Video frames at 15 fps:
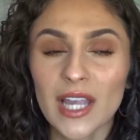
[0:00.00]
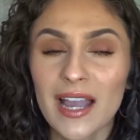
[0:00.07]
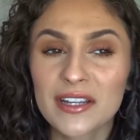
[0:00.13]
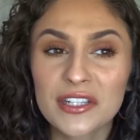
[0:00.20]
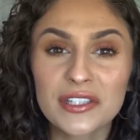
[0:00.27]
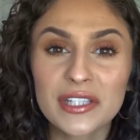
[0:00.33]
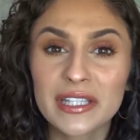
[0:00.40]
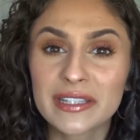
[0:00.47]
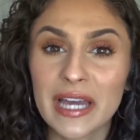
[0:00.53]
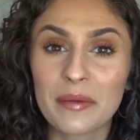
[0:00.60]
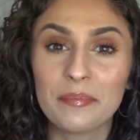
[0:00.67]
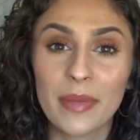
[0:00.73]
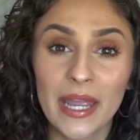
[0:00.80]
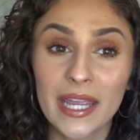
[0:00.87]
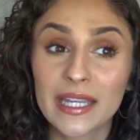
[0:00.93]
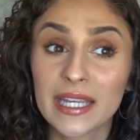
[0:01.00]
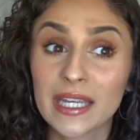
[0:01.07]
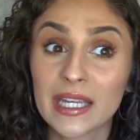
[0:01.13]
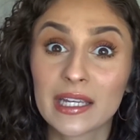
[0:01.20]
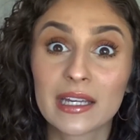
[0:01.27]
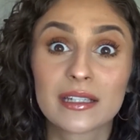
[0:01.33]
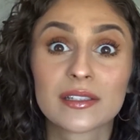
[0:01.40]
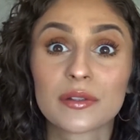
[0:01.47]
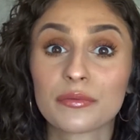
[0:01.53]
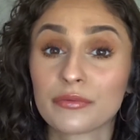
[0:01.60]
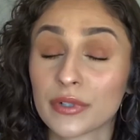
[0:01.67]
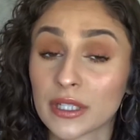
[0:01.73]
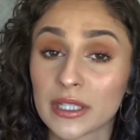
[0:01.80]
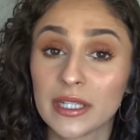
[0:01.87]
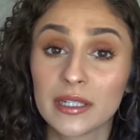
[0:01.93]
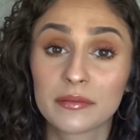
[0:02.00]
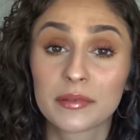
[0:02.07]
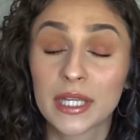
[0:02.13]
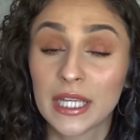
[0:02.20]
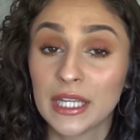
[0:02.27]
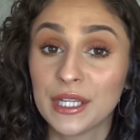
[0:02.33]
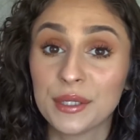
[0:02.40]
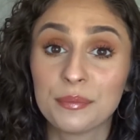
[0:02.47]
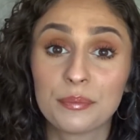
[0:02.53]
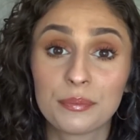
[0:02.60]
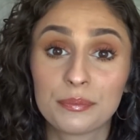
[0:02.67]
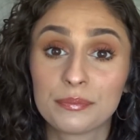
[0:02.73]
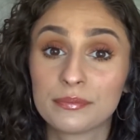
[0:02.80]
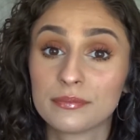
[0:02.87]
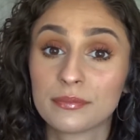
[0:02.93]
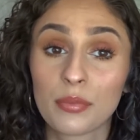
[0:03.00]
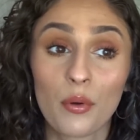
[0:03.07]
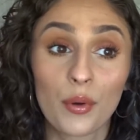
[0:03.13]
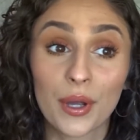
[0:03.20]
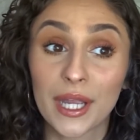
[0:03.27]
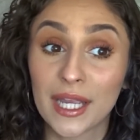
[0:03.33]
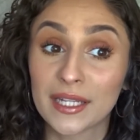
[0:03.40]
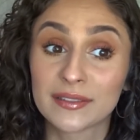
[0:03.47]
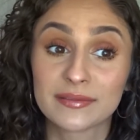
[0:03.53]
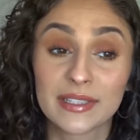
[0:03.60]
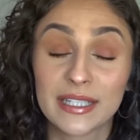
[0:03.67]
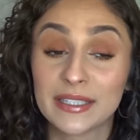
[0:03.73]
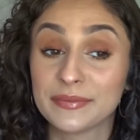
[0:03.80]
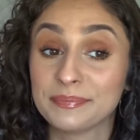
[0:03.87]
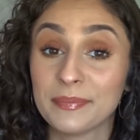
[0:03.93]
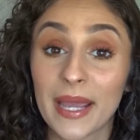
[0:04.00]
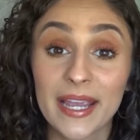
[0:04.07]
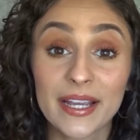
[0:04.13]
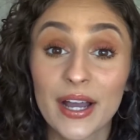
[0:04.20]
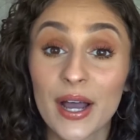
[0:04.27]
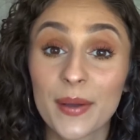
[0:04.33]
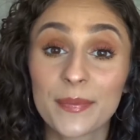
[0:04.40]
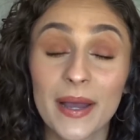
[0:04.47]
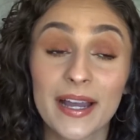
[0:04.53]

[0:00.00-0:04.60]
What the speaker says: I just think that baking is a really key point in makeup.